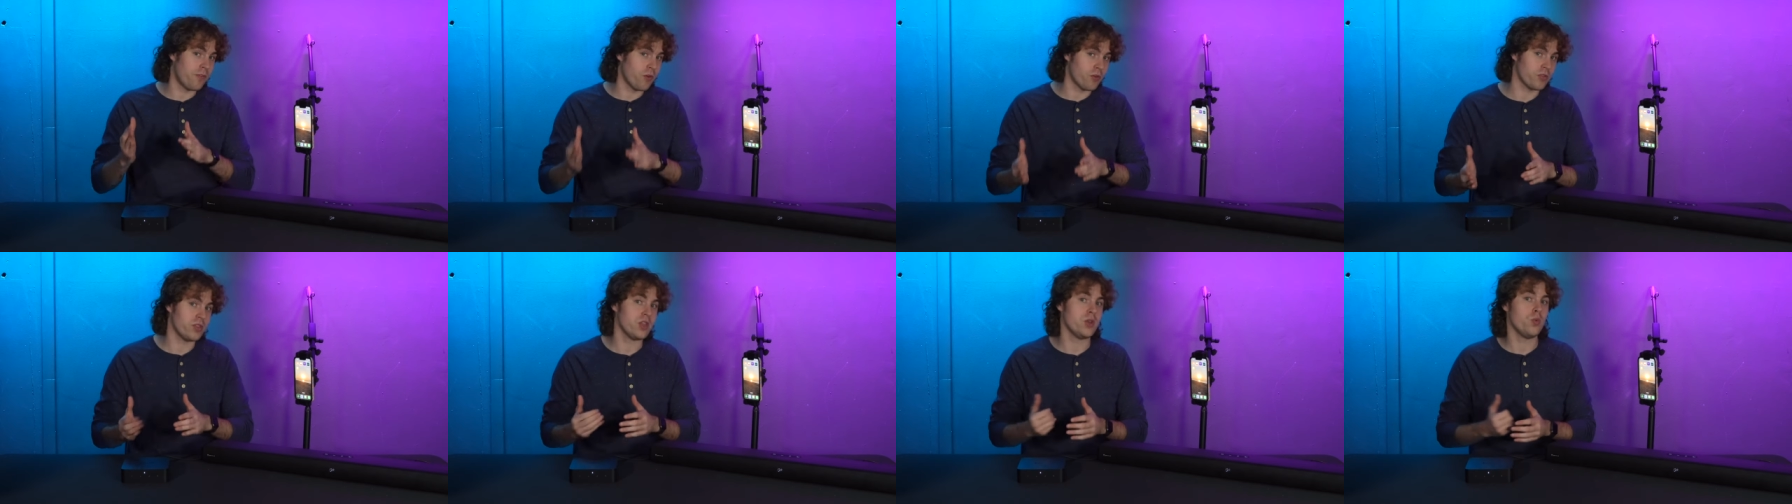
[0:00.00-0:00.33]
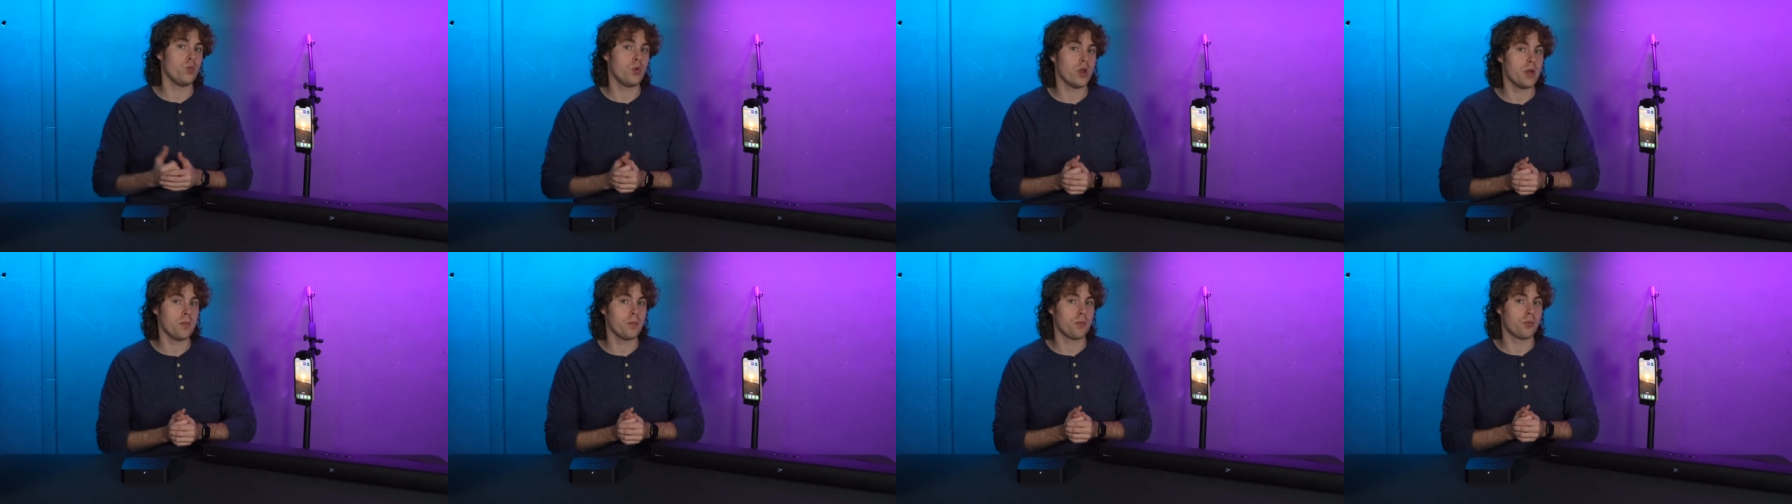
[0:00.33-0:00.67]
for the
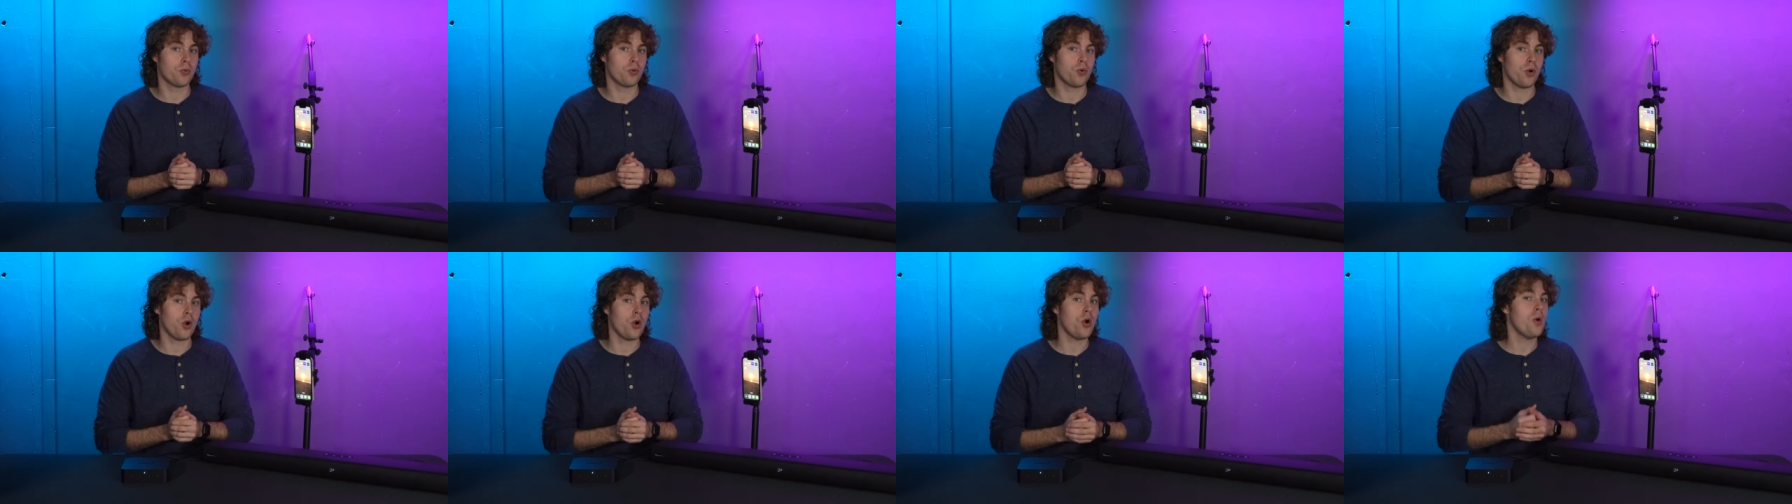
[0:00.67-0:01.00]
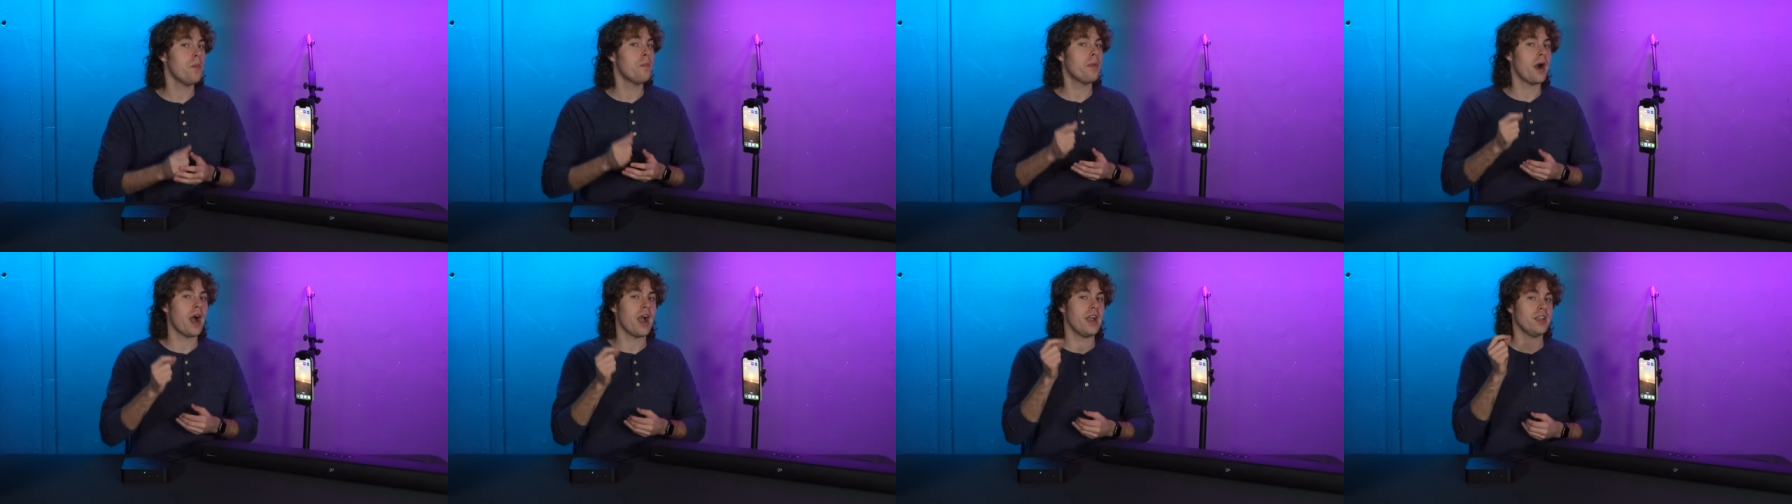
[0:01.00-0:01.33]
WiiM
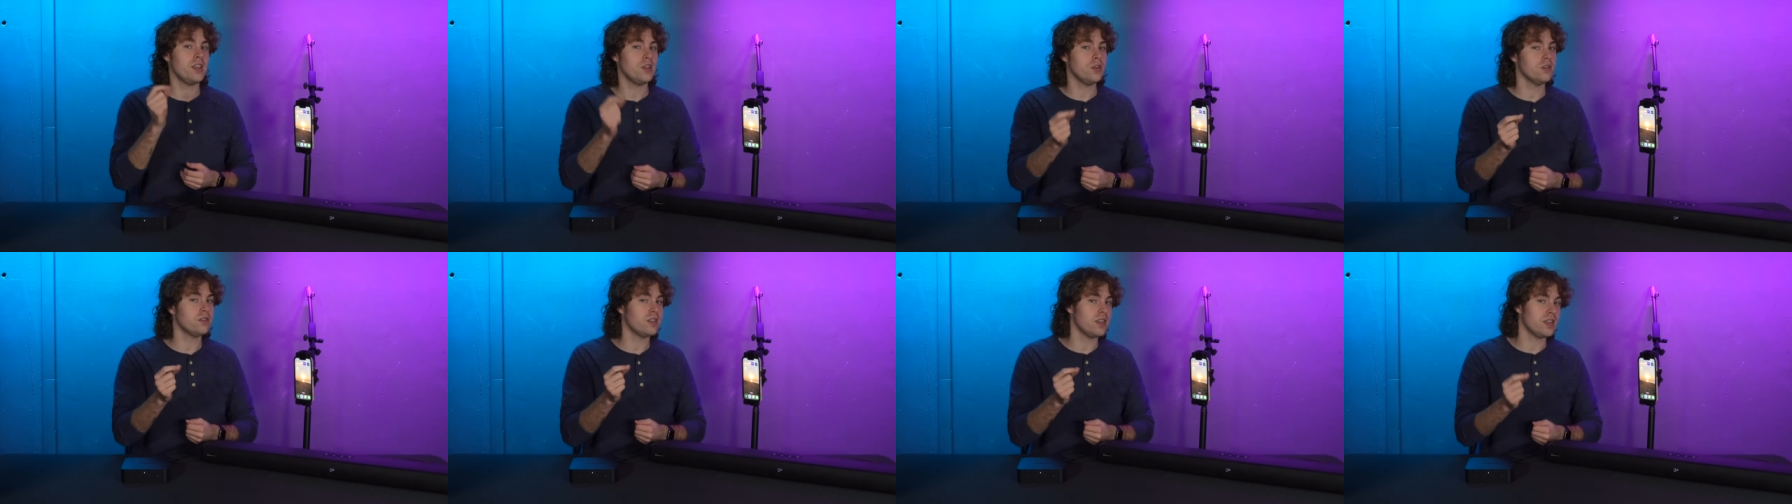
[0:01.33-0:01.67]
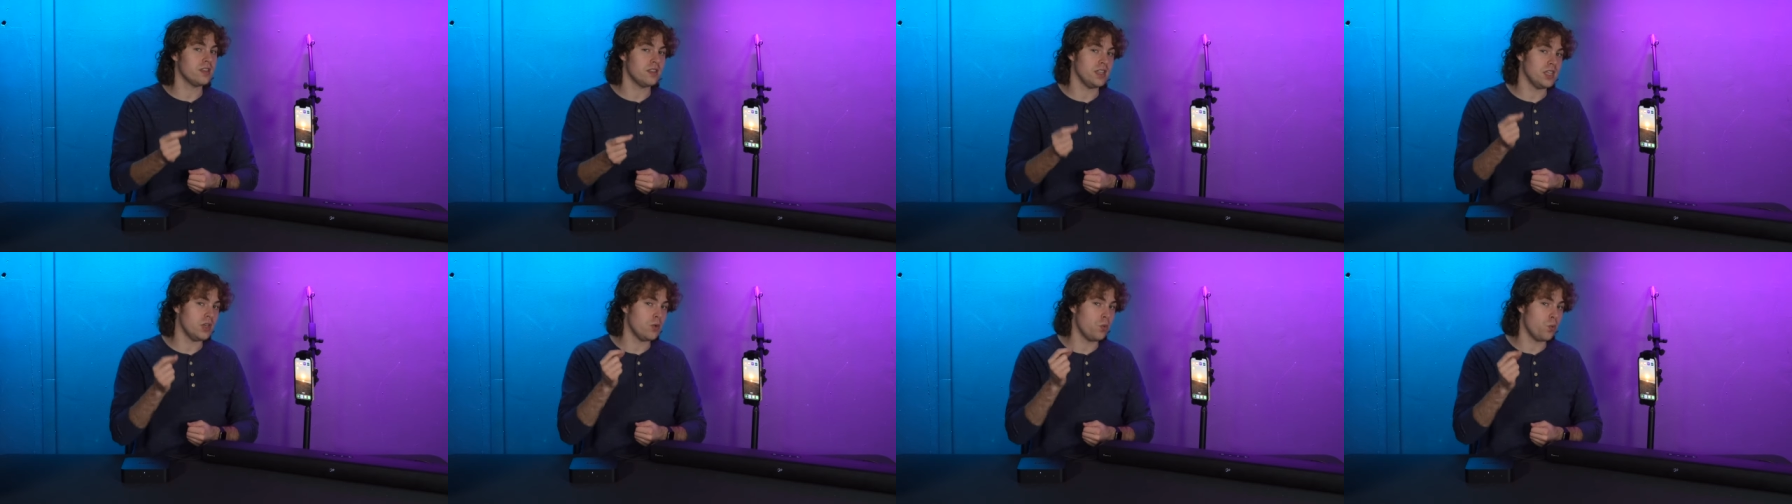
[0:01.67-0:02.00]
Pro by
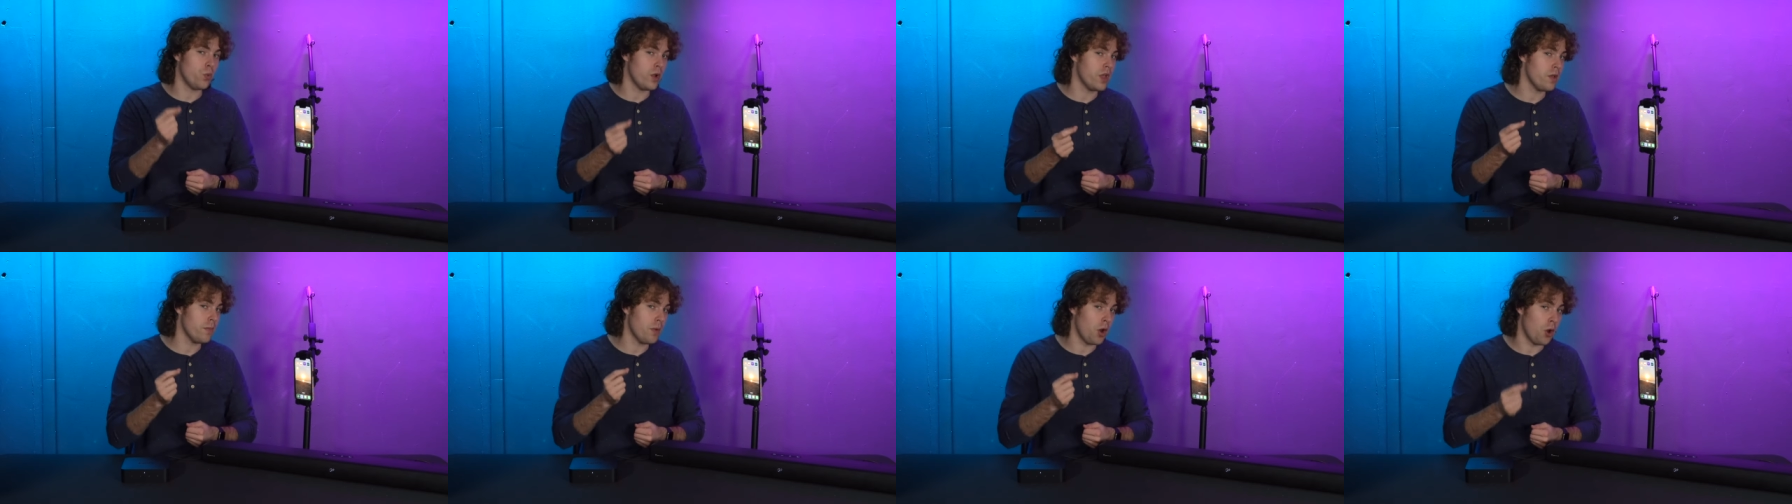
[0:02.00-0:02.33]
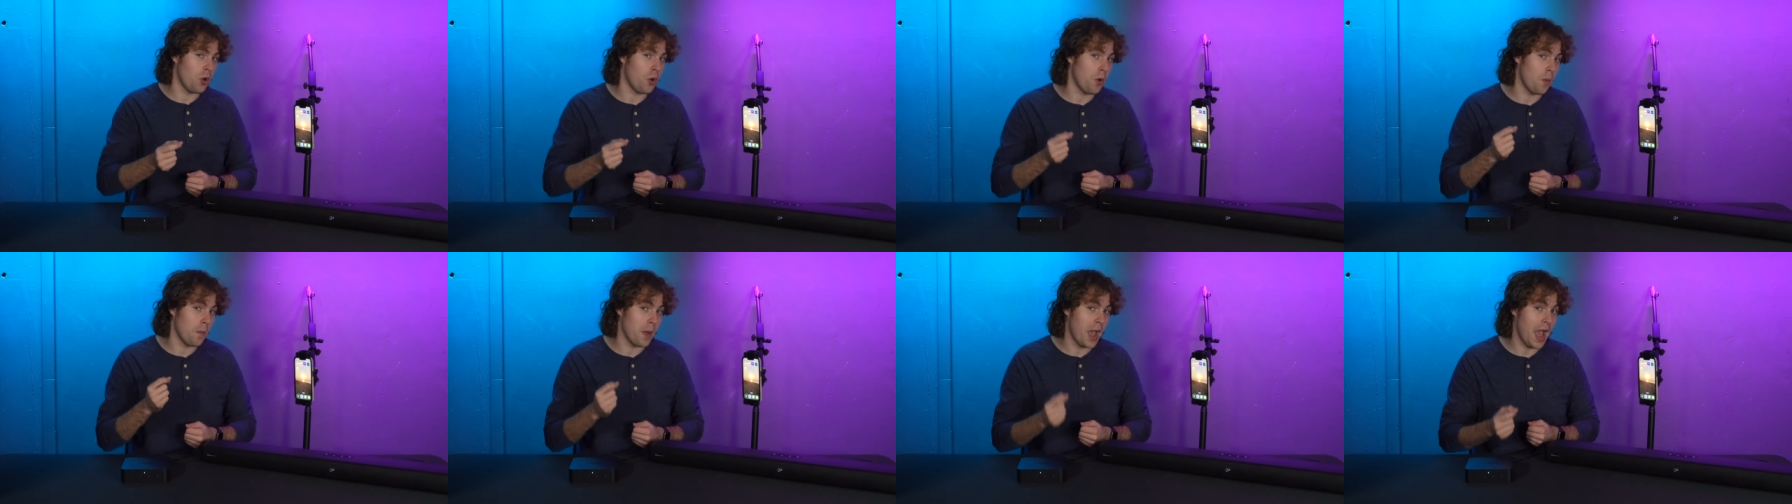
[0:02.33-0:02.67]
using the WiiM
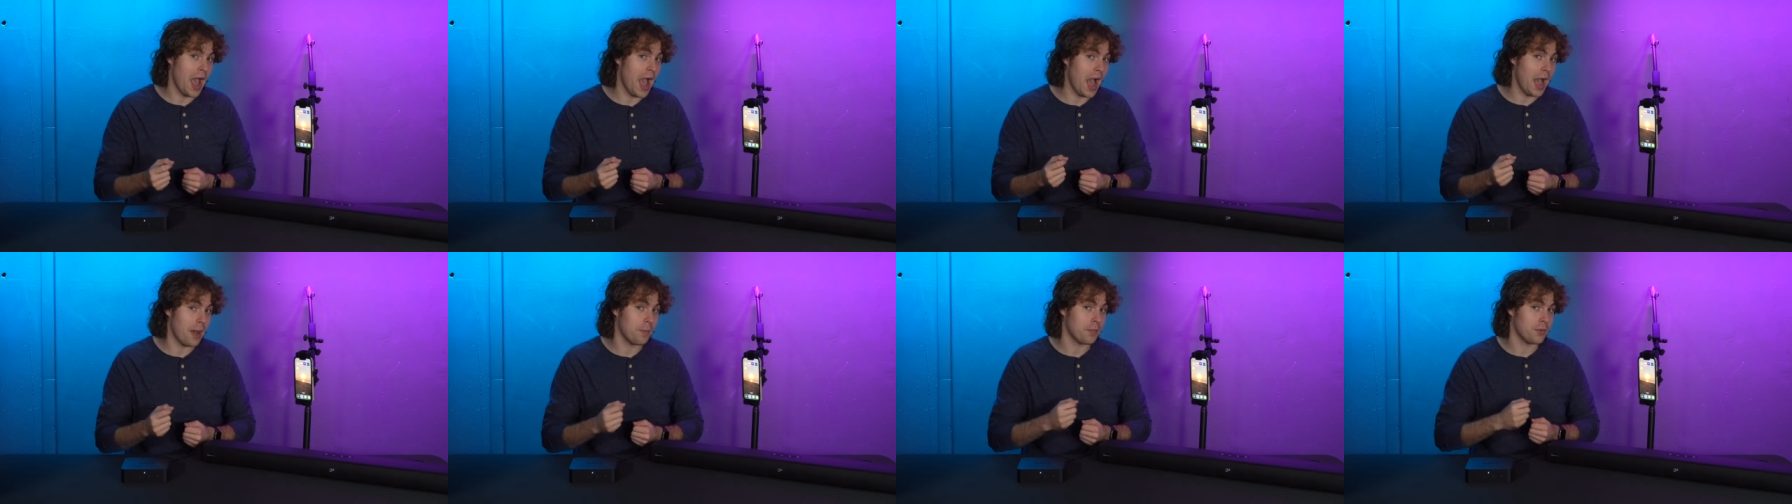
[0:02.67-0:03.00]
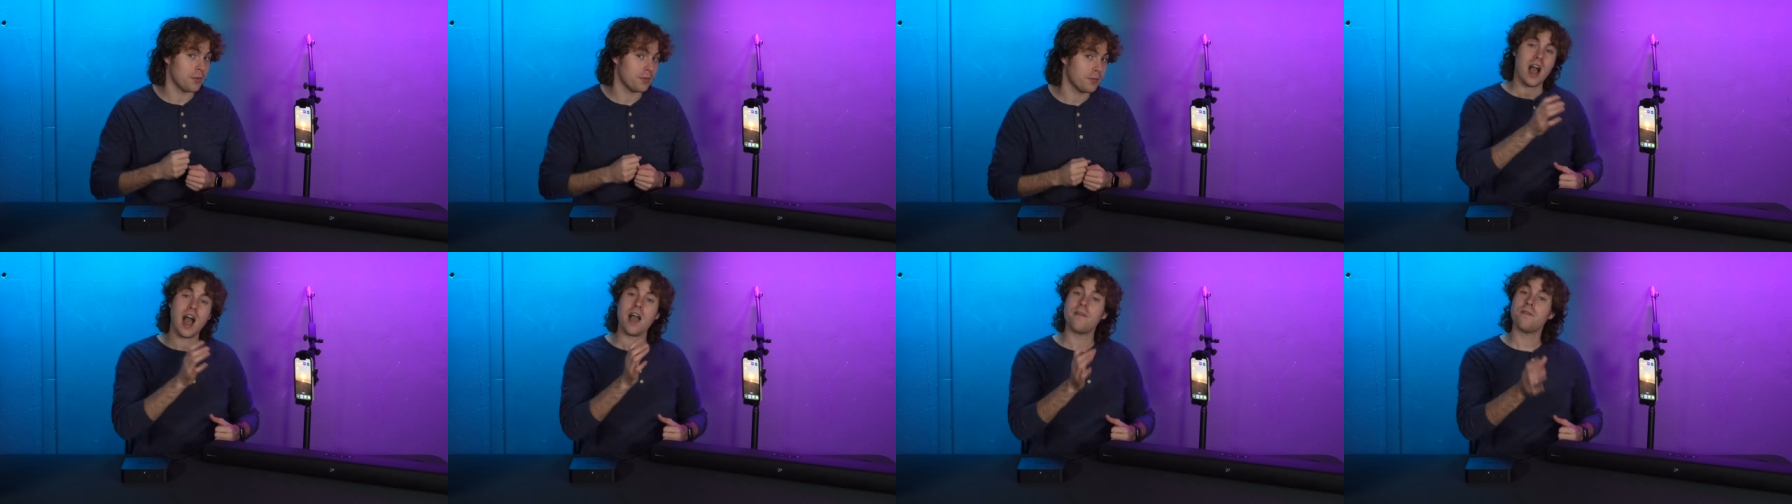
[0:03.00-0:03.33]
Home app.
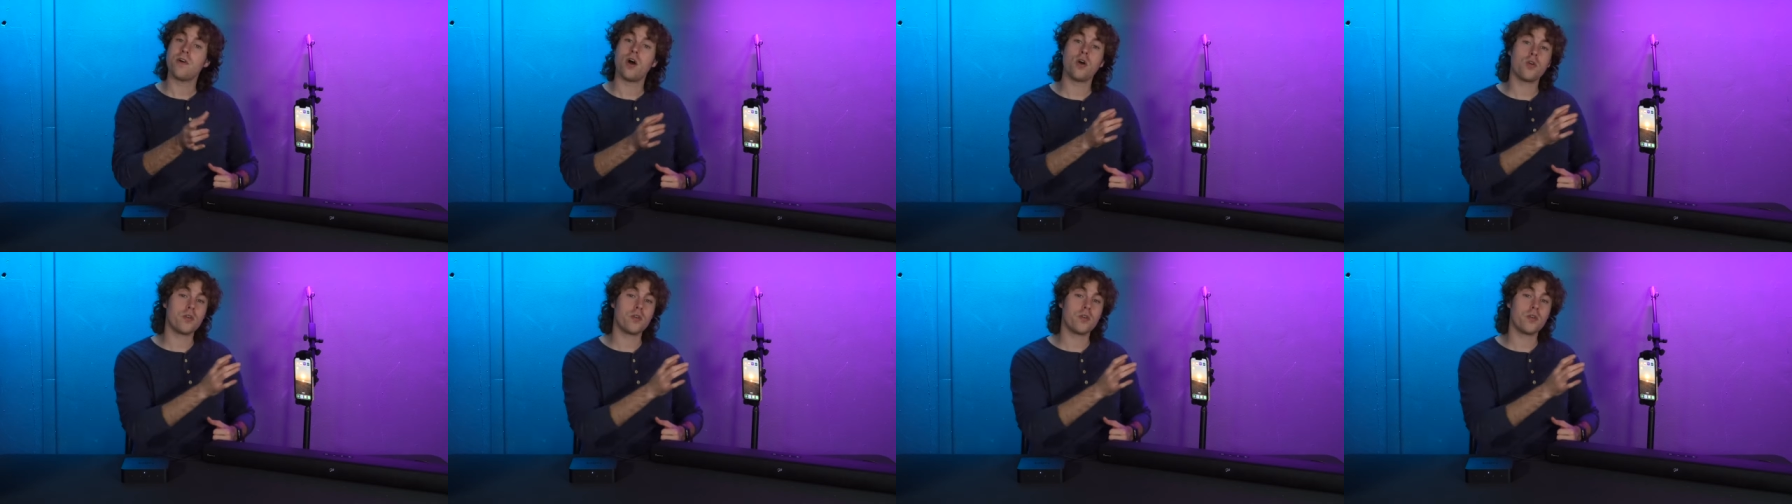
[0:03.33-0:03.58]
I've